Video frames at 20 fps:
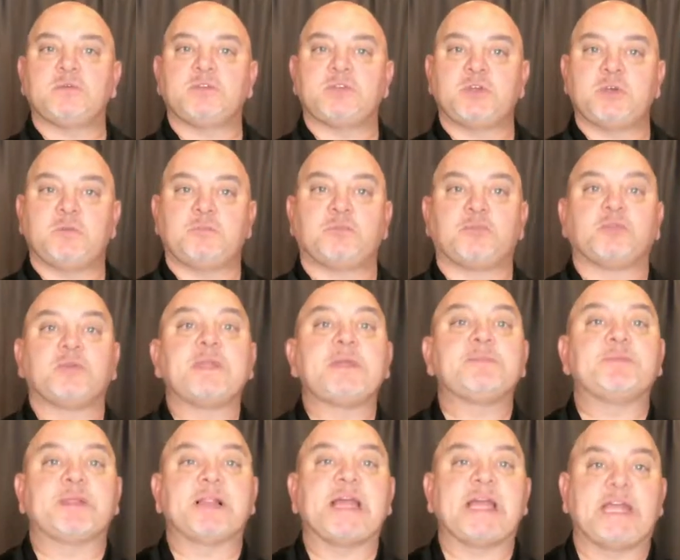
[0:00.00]
to
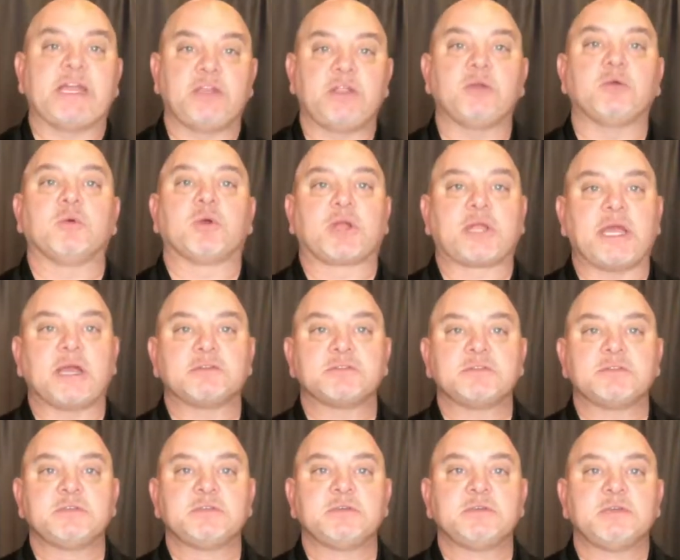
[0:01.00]
pre-plan your
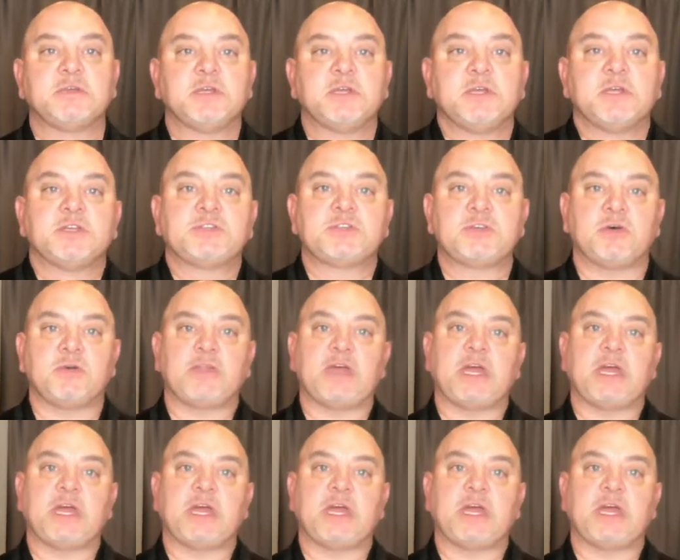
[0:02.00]
workouts so